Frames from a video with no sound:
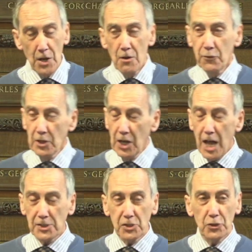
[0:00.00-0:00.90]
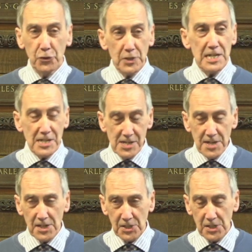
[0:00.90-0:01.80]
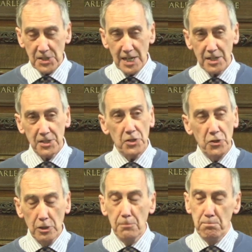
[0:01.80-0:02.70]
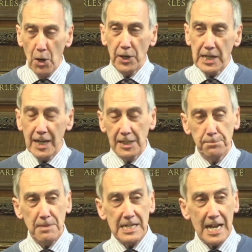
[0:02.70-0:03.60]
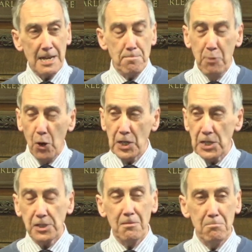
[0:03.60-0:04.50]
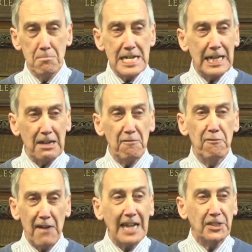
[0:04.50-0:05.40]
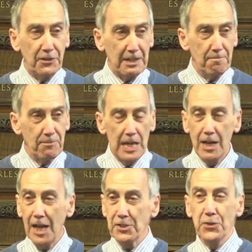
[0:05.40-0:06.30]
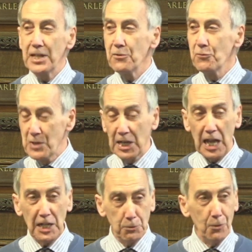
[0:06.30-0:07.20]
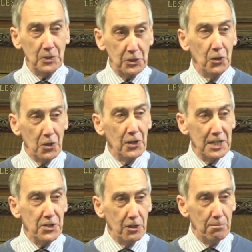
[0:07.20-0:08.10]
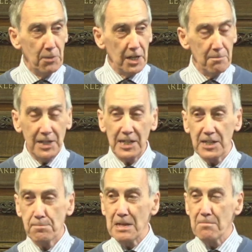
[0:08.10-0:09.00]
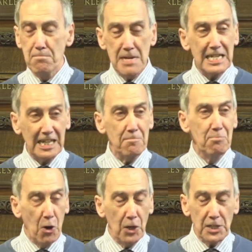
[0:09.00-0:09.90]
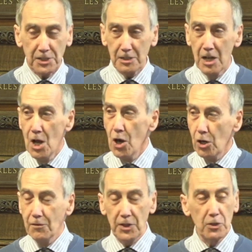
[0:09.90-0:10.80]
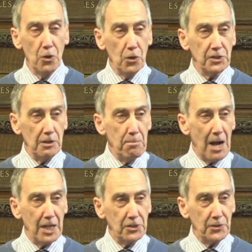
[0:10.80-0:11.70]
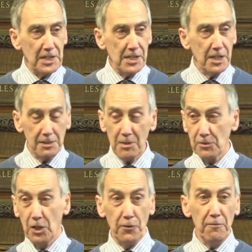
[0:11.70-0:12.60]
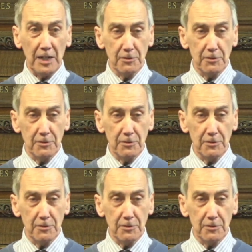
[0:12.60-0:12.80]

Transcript: For the last three years, he says, your body has been a poison making factory and you didn't realize what was going on in your body, but it has been making poison over the course of the past three years. I mean, it was horrific.